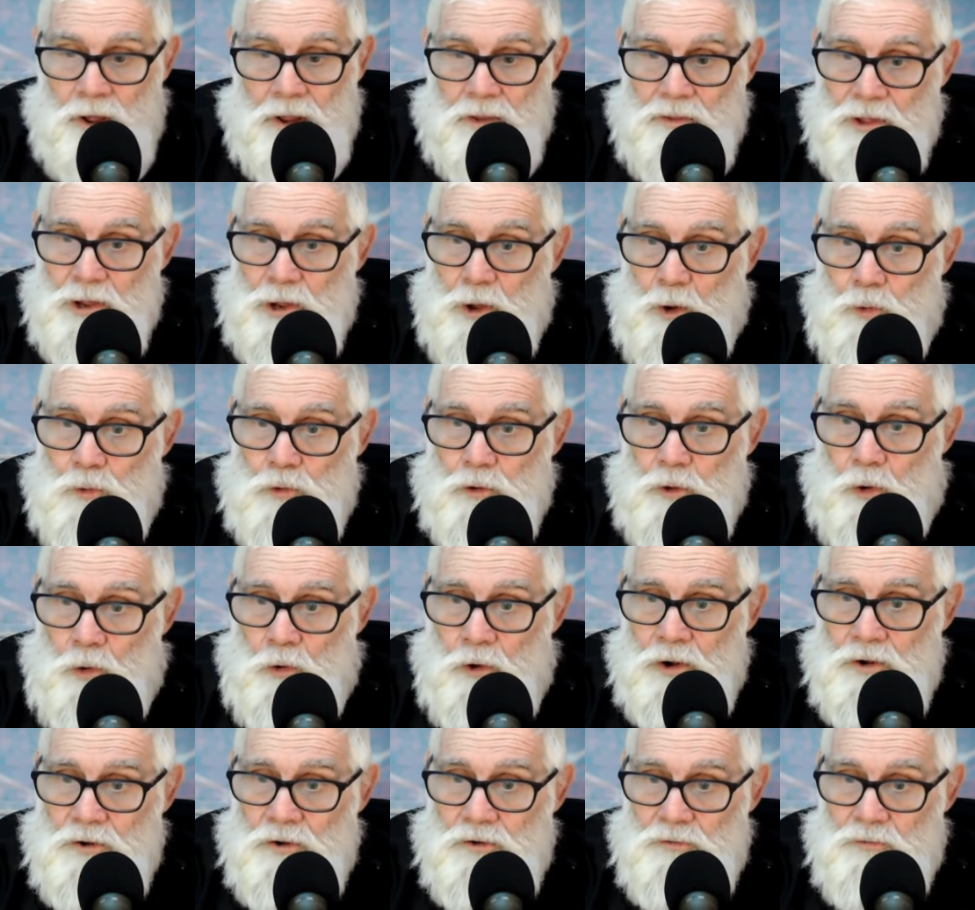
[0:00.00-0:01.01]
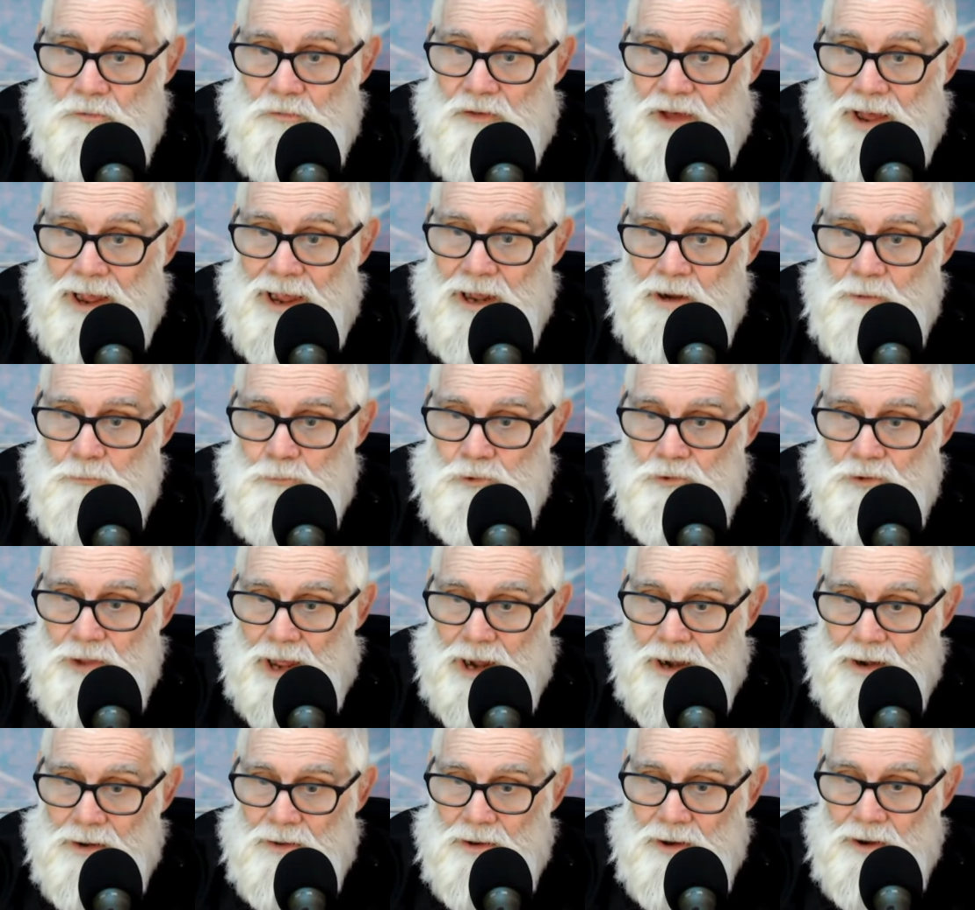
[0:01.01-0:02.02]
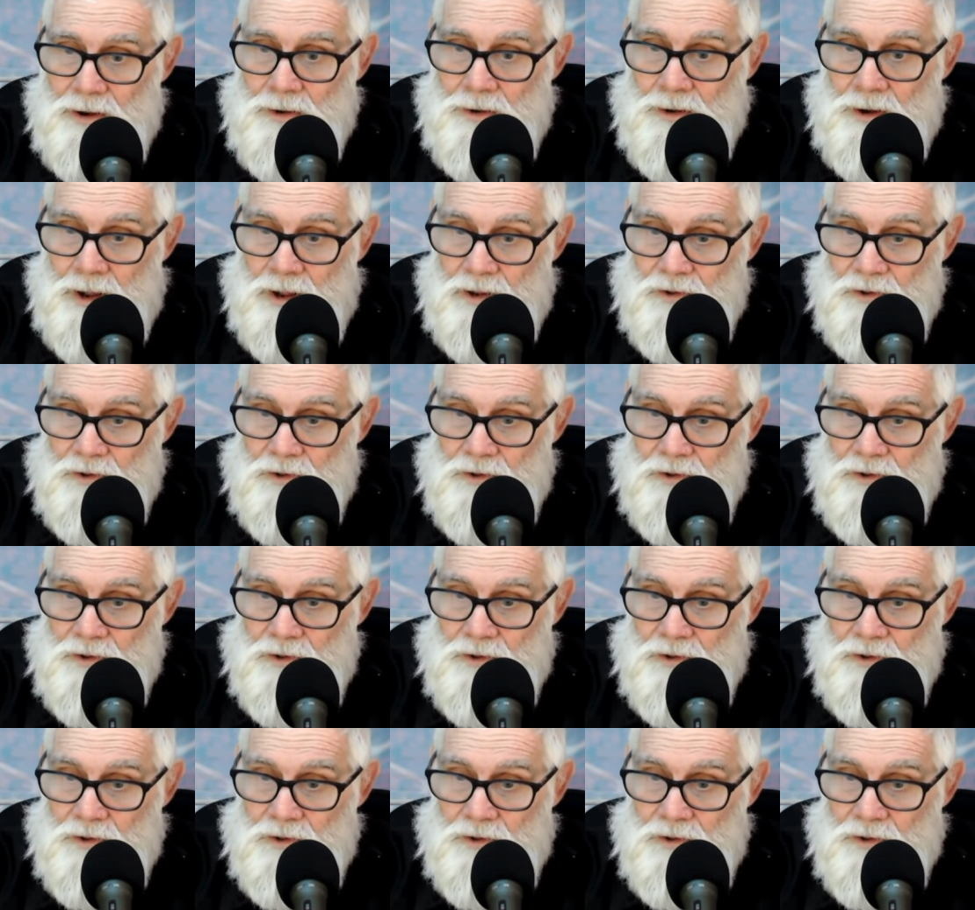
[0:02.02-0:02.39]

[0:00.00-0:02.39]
The old orange van was out of there.